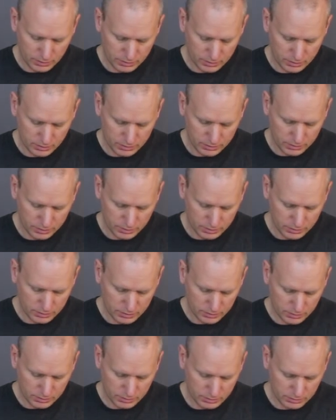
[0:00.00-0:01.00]
And
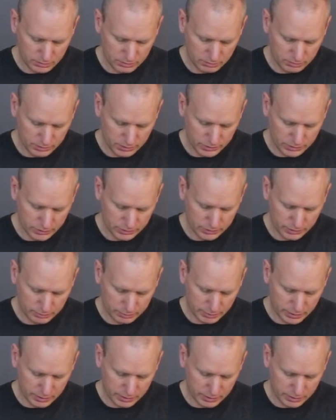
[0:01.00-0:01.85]
it should